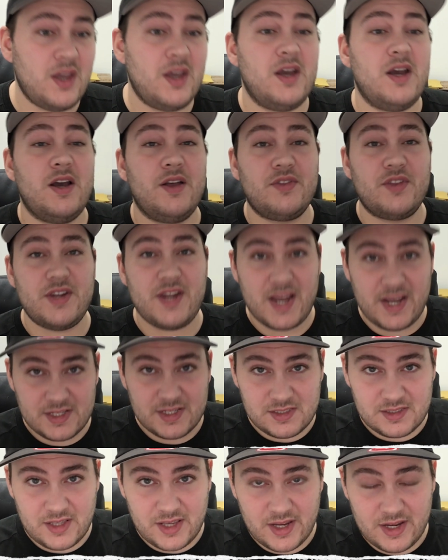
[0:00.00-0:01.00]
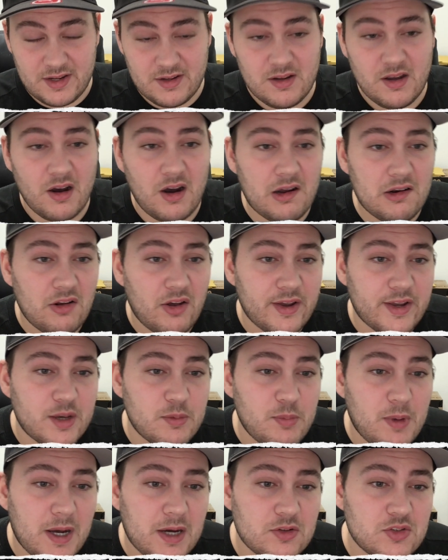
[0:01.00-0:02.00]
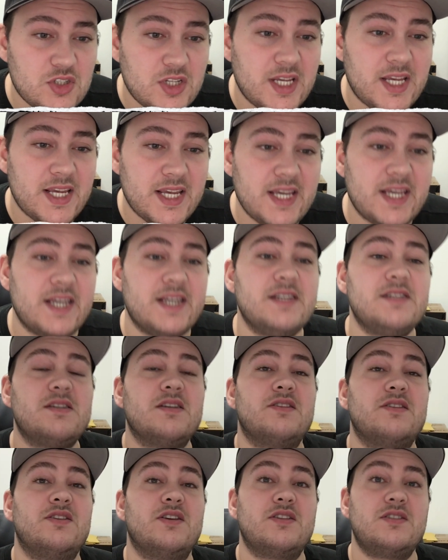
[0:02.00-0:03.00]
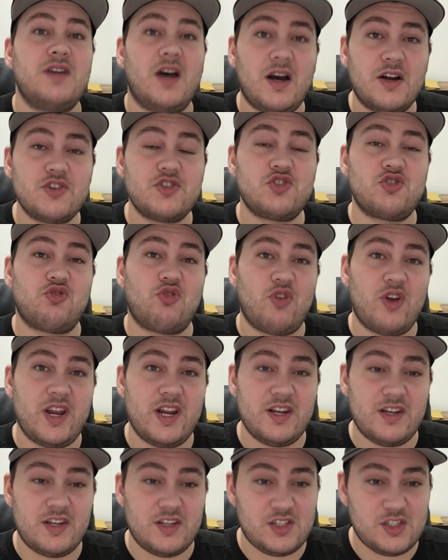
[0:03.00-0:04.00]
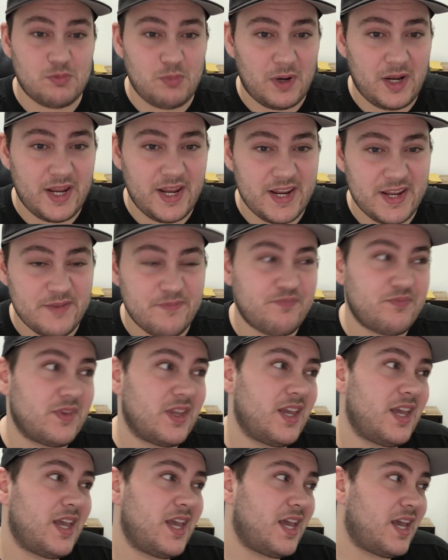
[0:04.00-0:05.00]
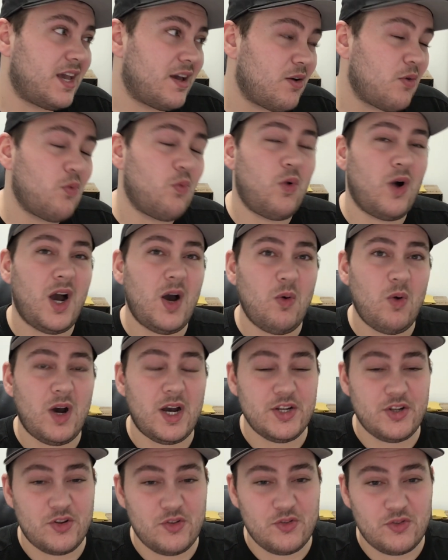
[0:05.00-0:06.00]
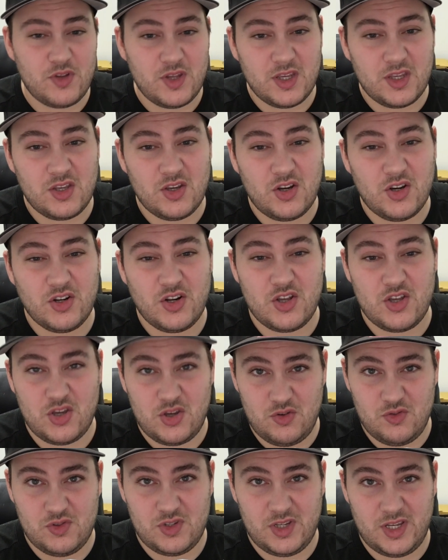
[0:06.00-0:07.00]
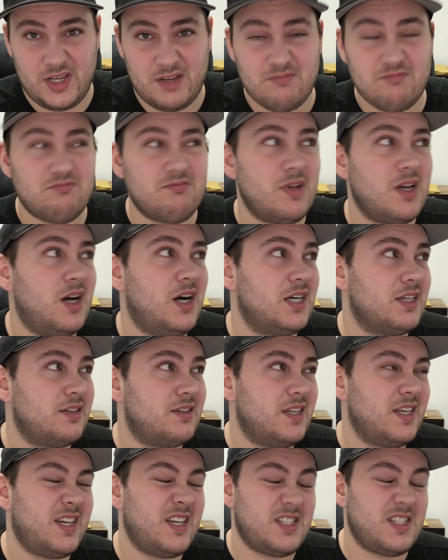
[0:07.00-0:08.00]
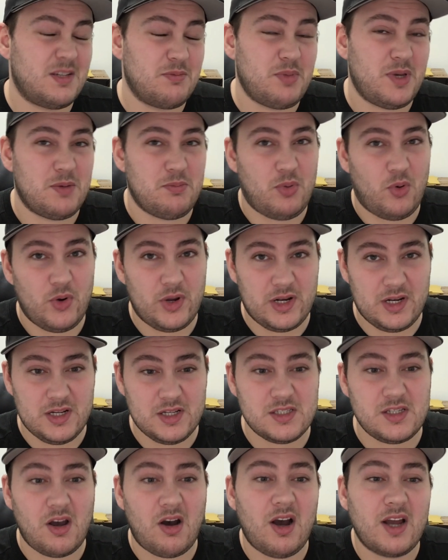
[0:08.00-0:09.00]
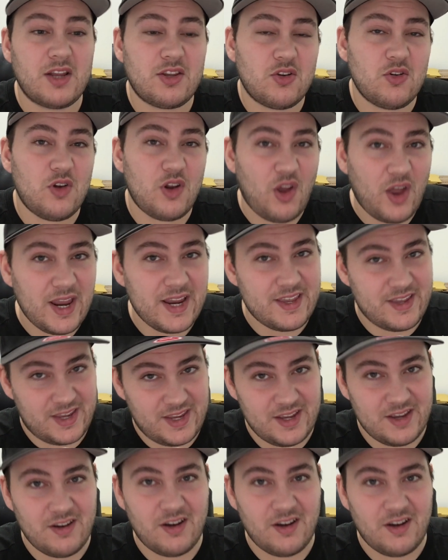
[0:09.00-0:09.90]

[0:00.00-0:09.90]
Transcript: The next thing I like about it is the touchscreen display. While I don't think you're going to use it, I think it's a bit pointless. I do like it.